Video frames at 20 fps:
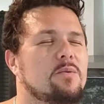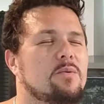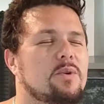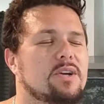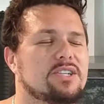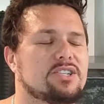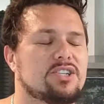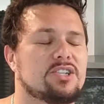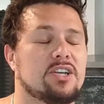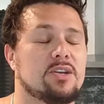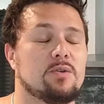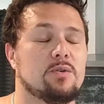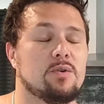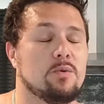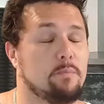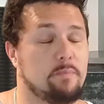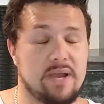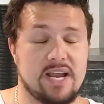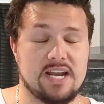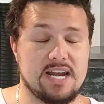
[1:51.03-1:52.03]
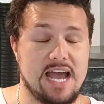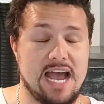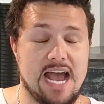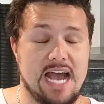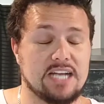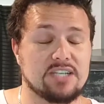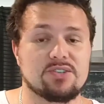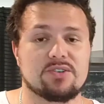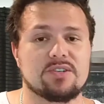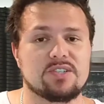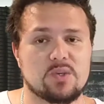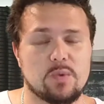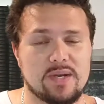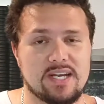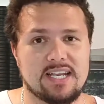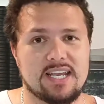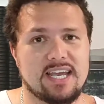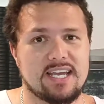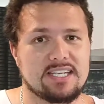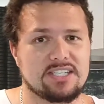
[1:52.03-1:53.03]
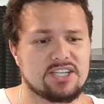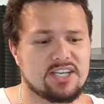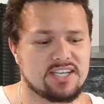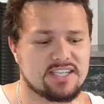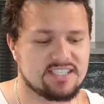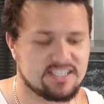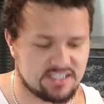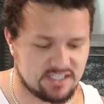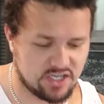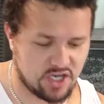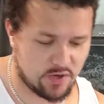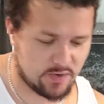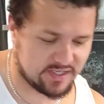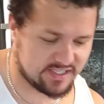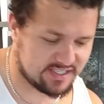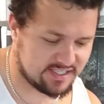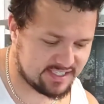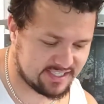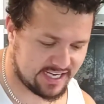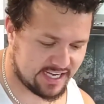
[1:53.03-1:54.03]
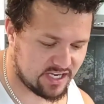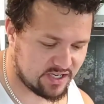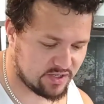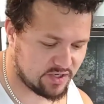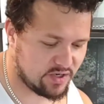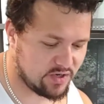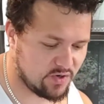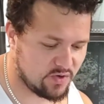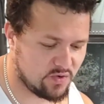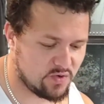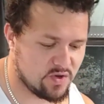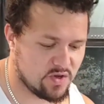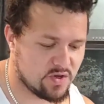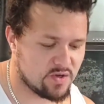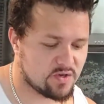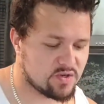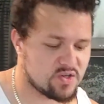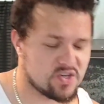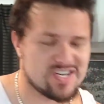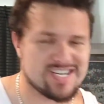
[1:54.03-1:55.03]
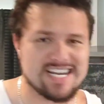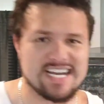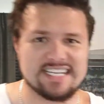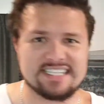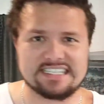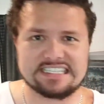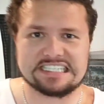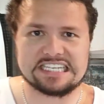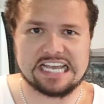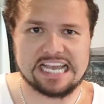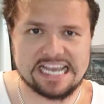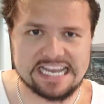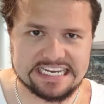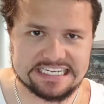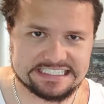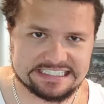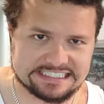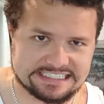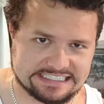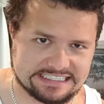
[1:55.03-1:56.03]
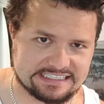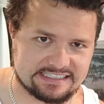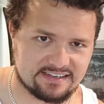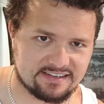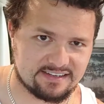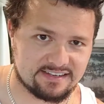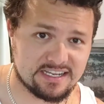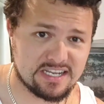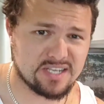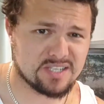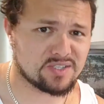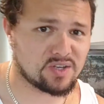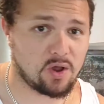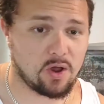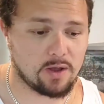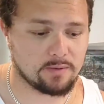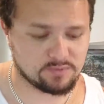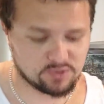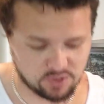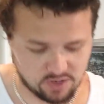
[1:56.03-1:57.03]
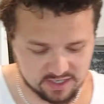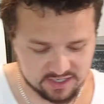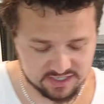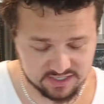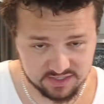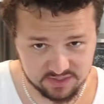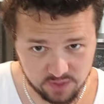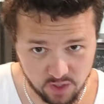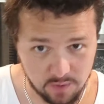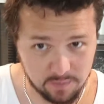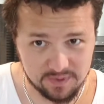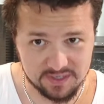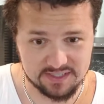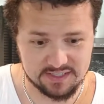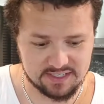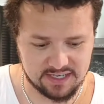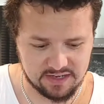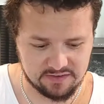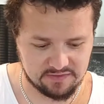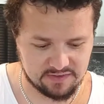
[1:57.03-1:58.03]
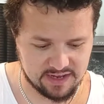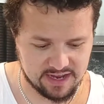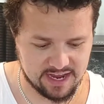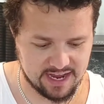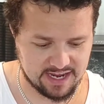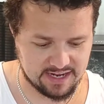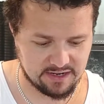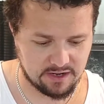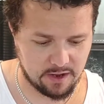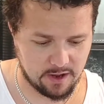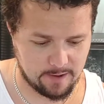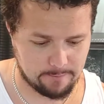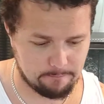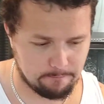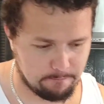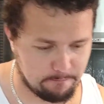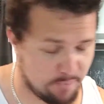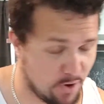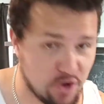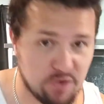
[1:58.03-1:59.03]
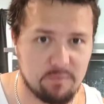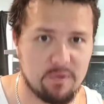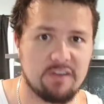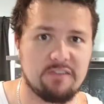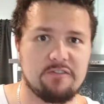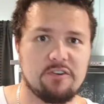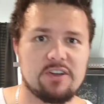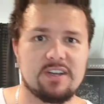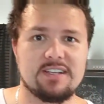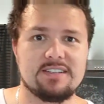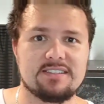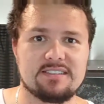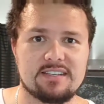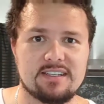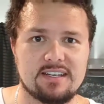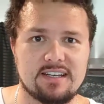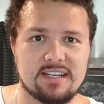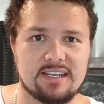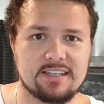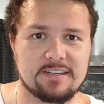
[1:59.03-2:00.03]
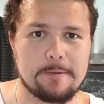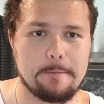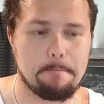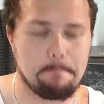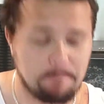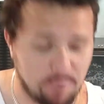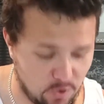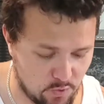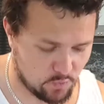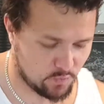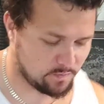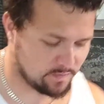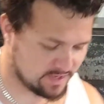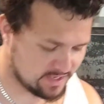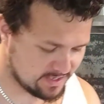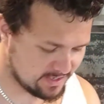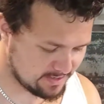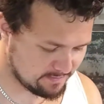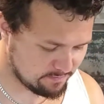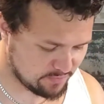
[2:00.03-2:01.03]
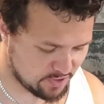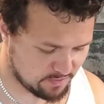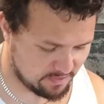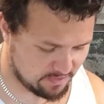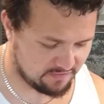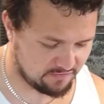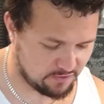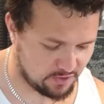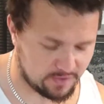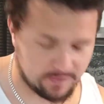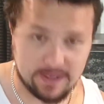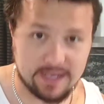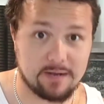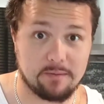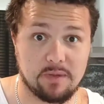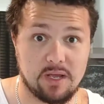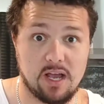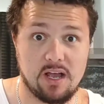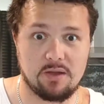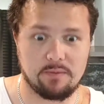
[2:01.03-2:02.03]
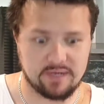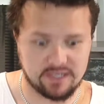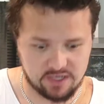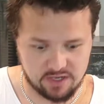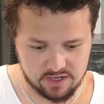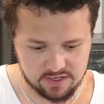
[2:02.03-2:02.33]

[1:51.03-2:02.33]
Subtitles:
which being 120 kgs going downhill creates heat. So I'm trying to stop myself and I burn my foot instantly. Boom, burn my foot, and I'm like, oh my